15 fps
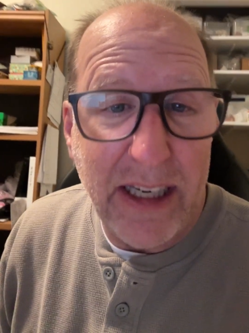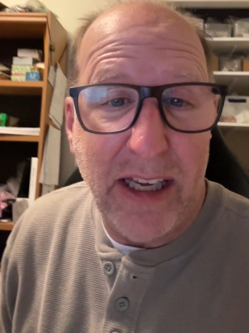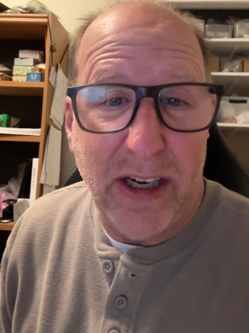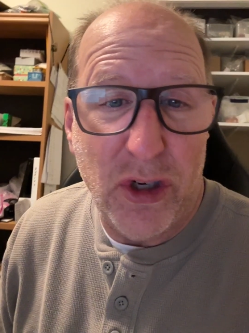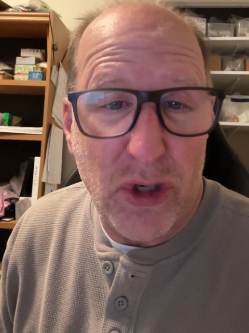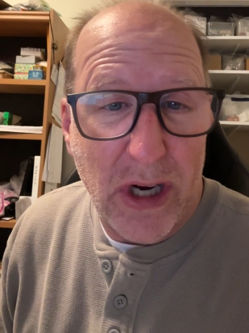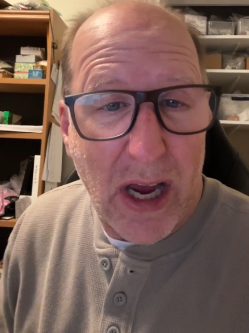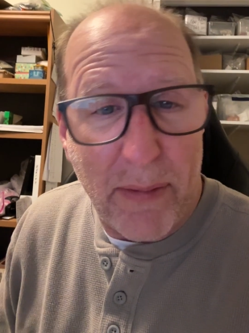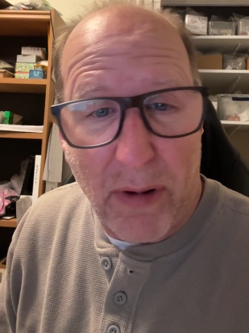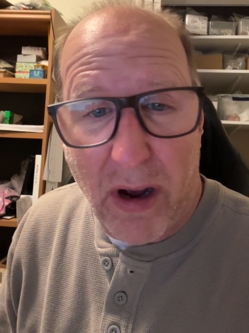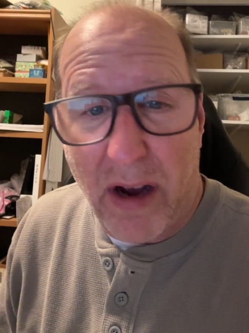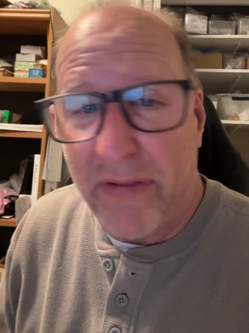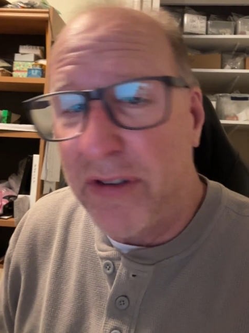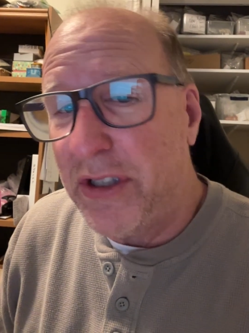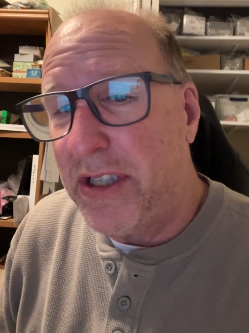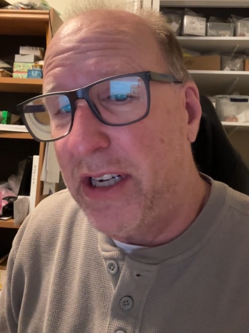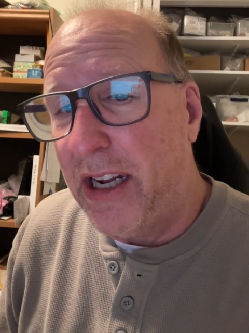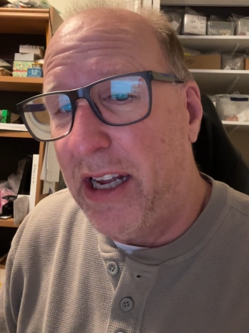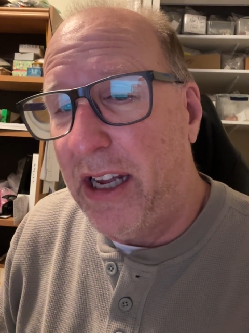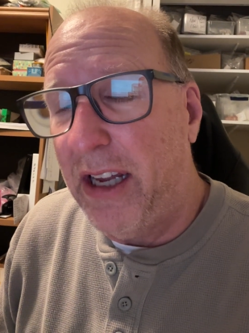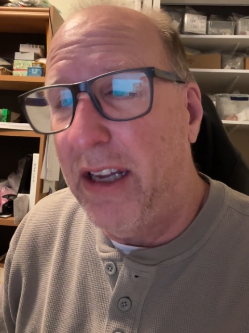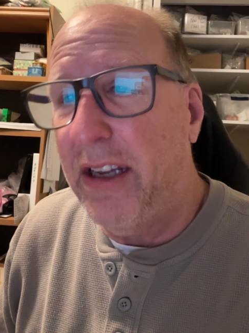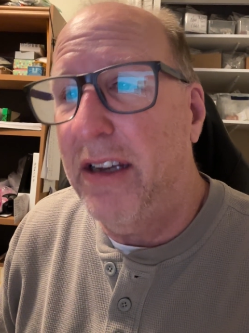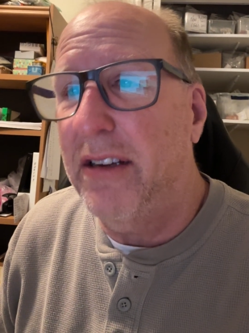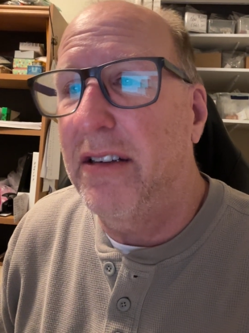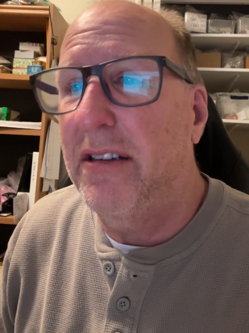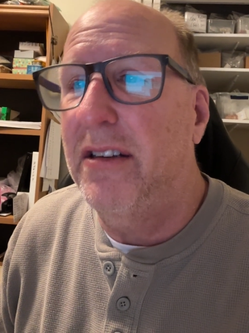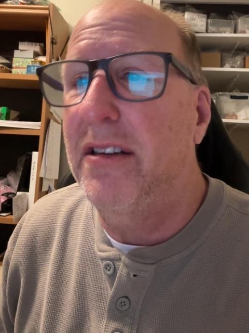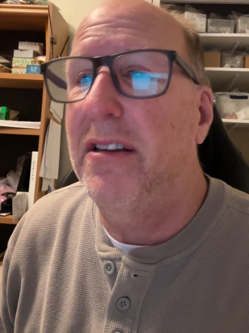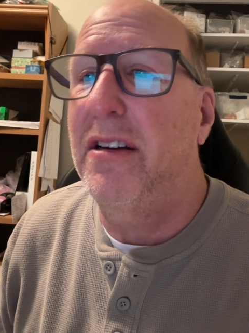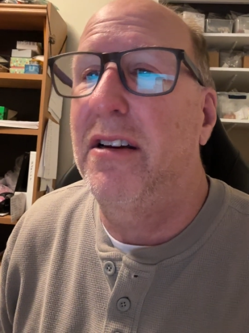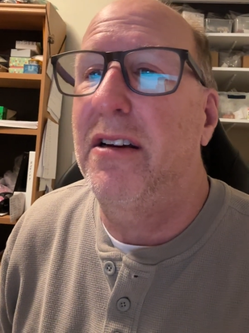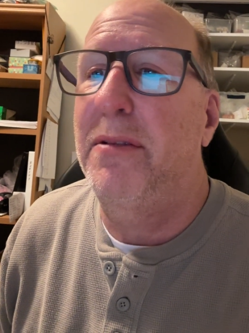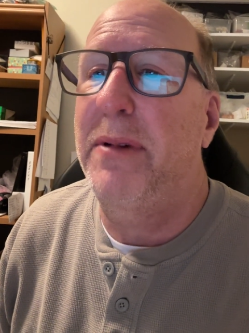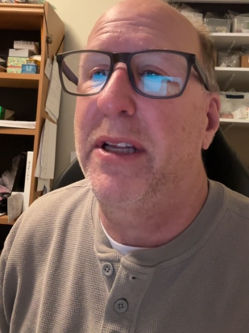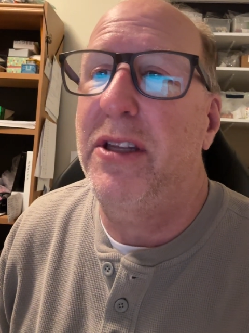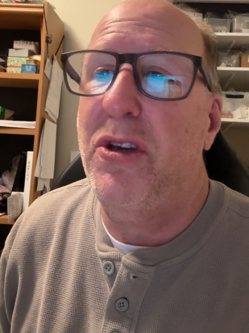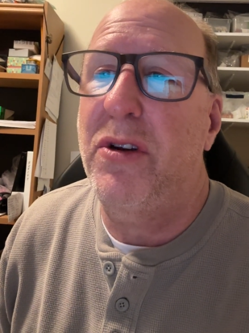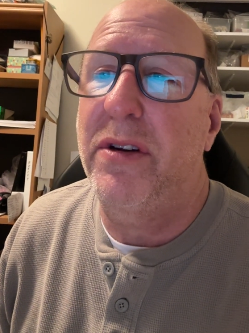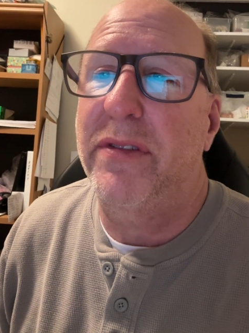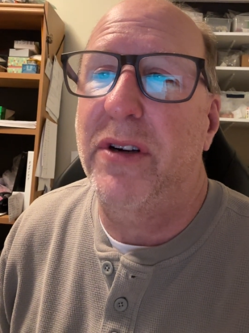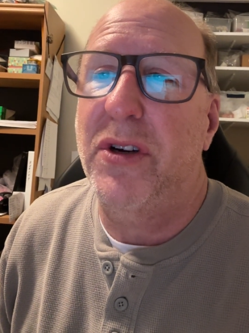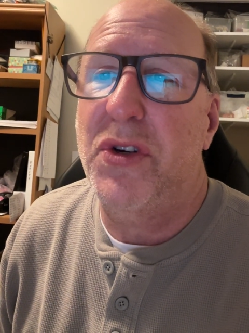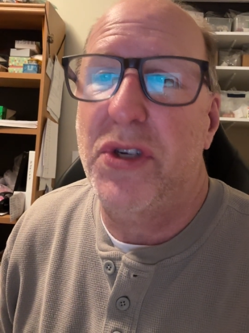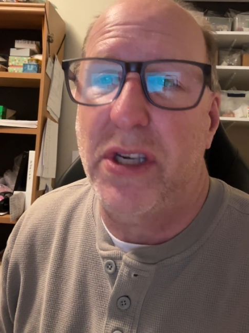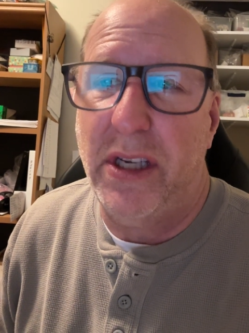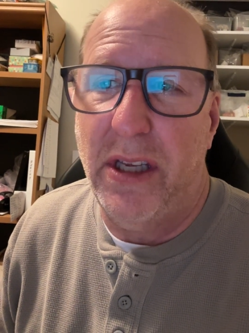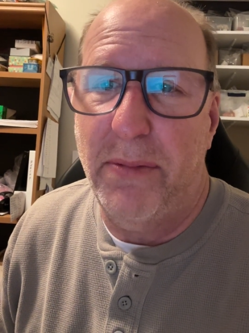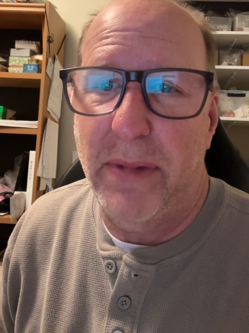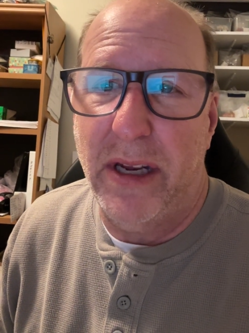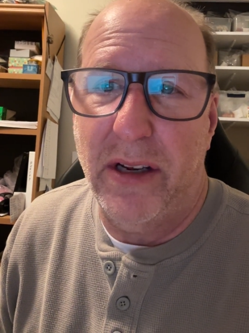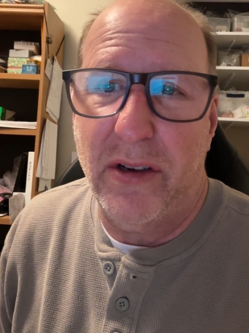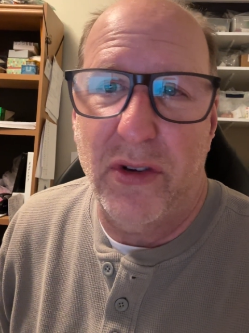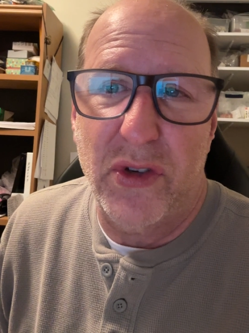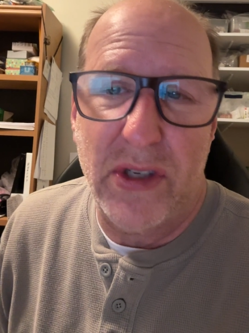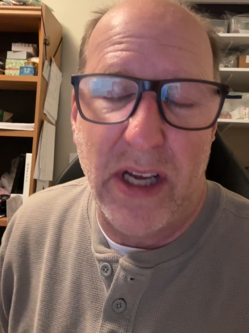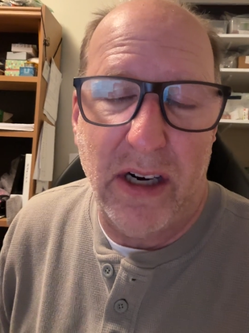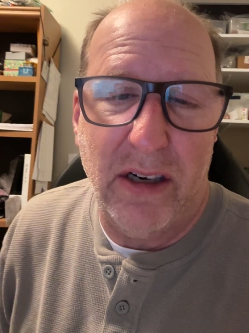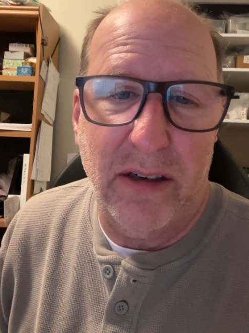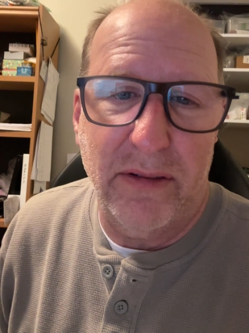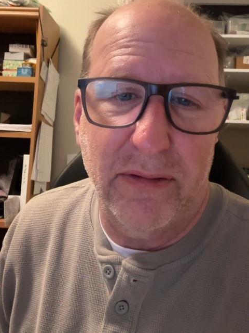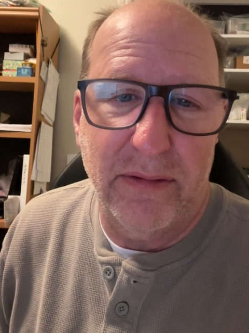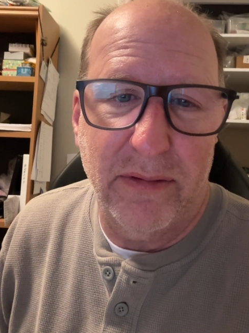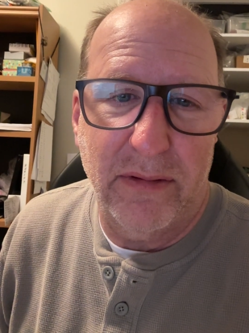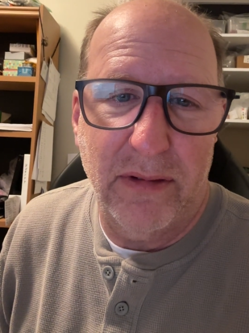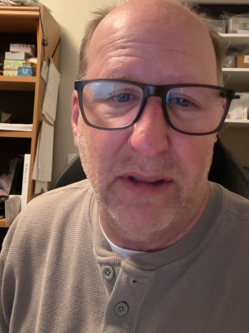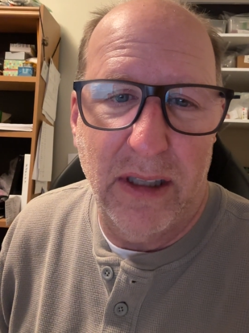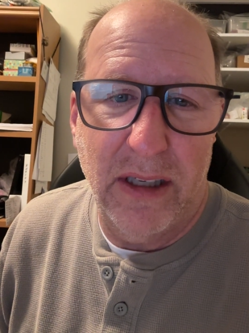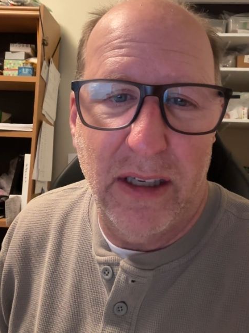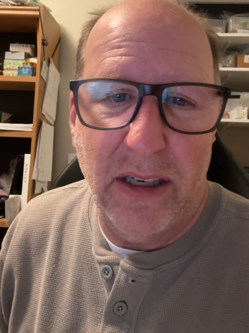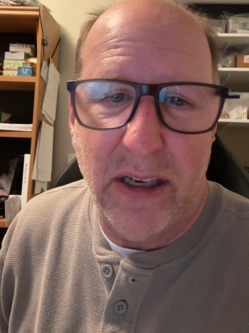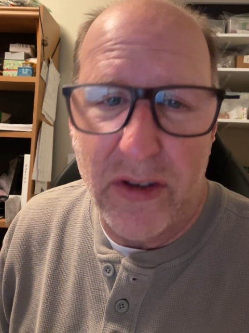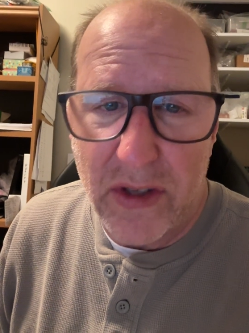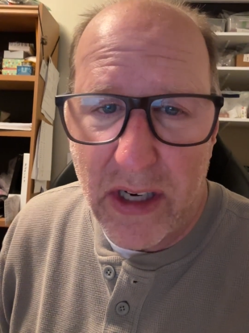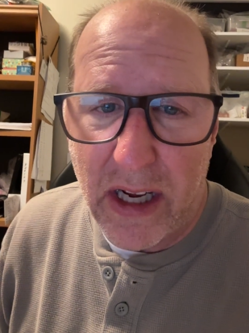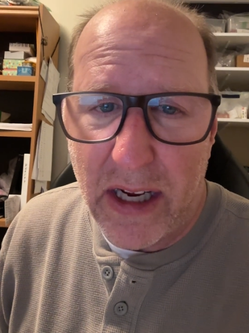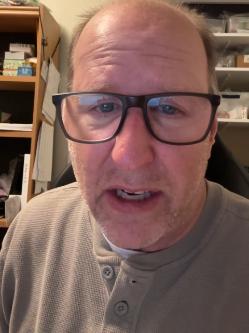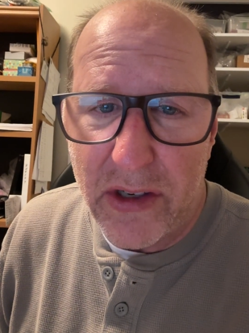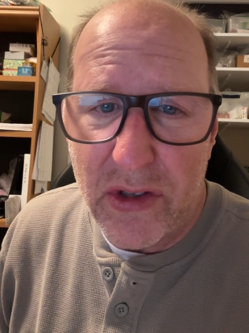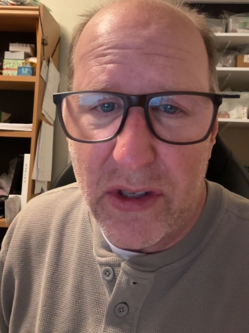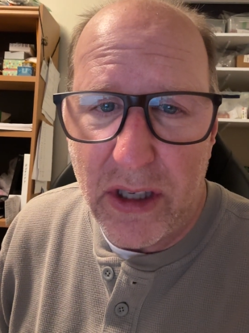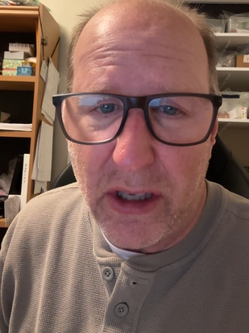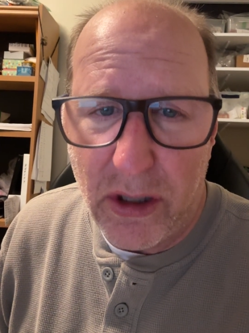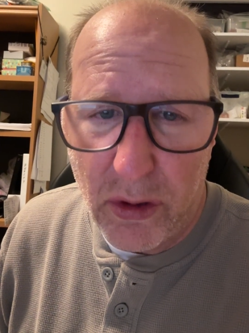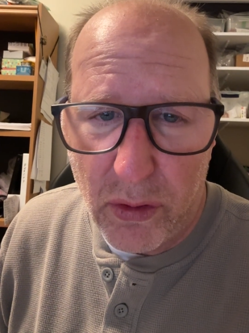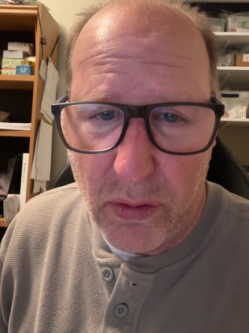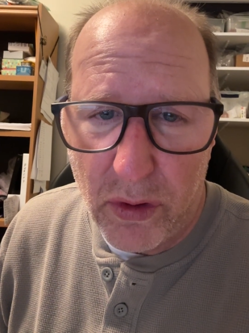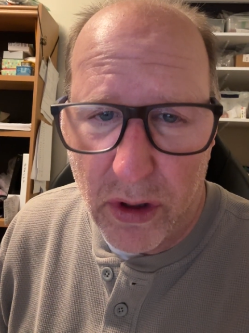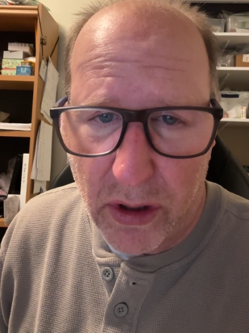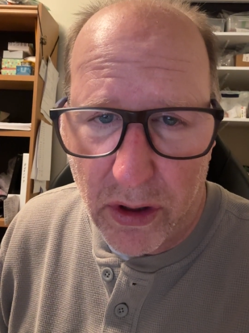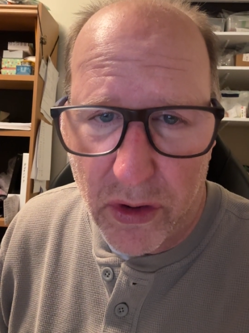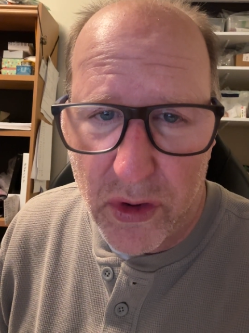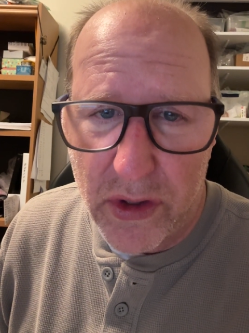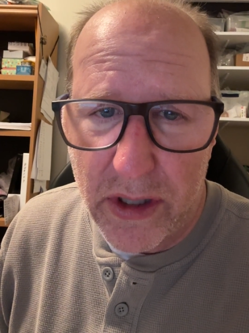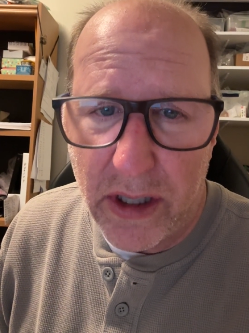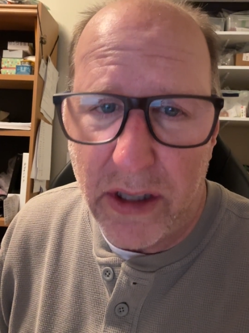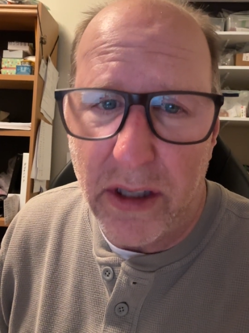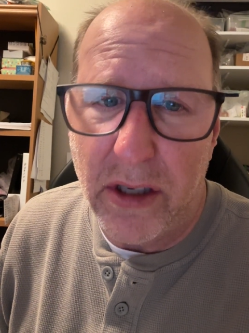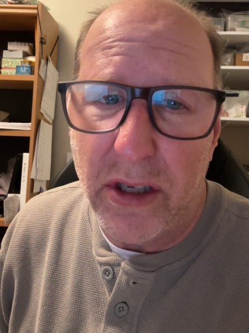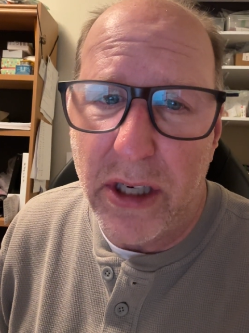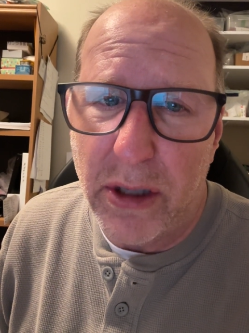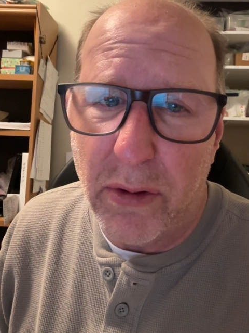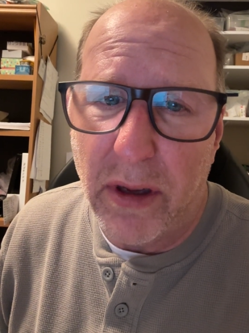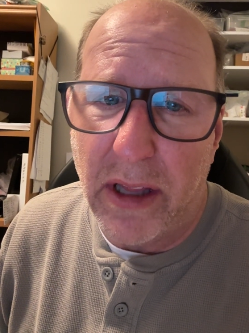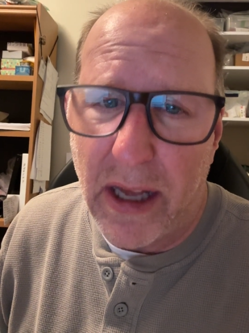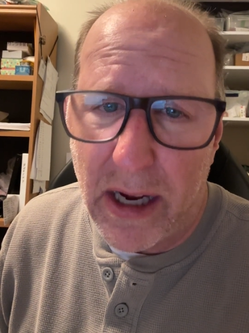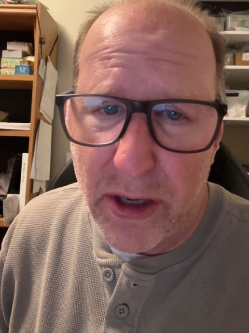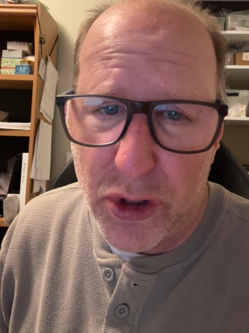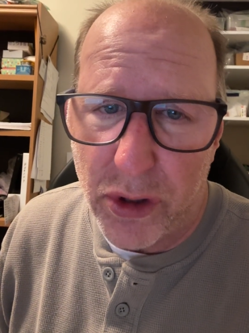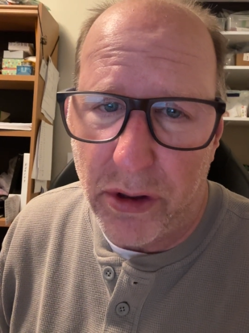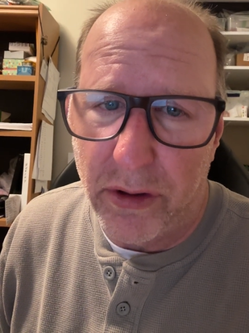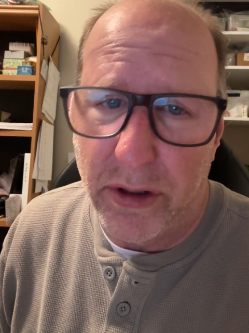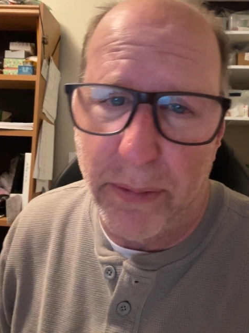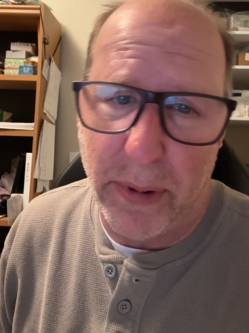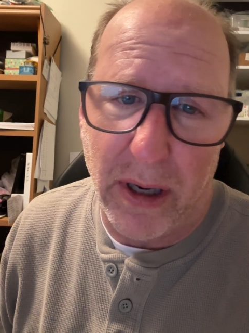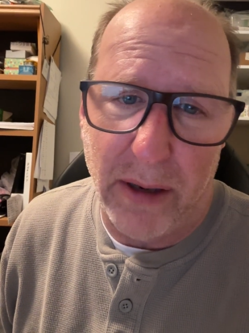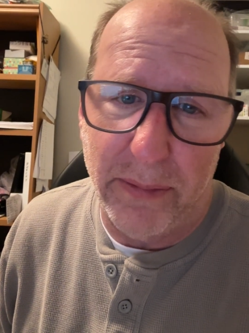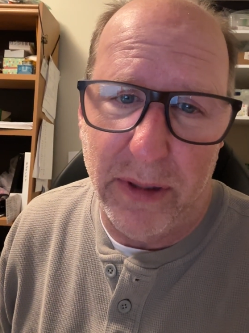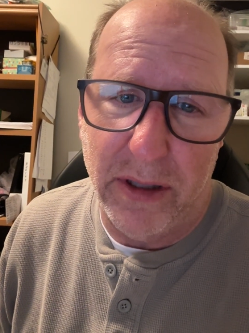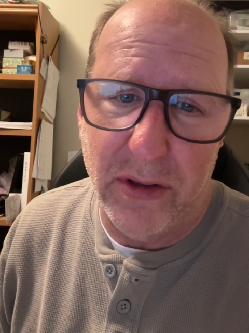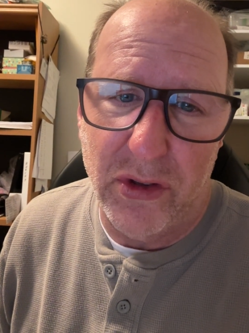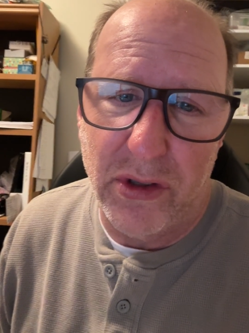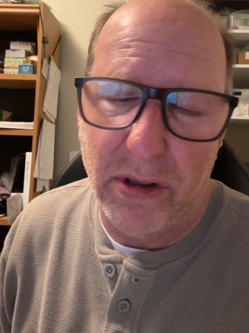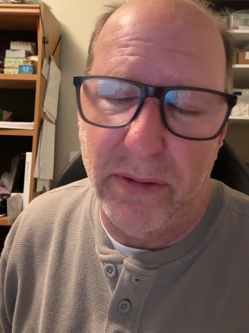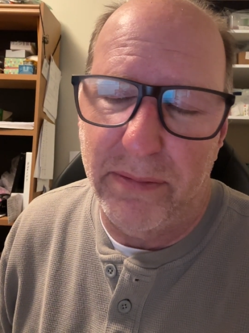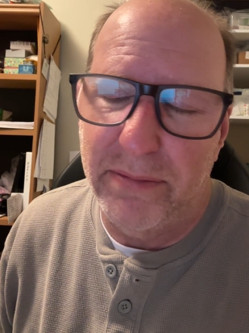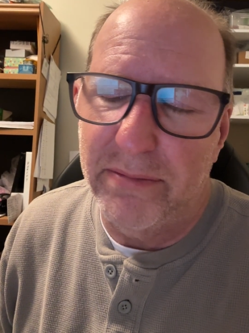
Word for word: get a job offer today um, at the University Medical Center as an ICU nurse in the neurological department. So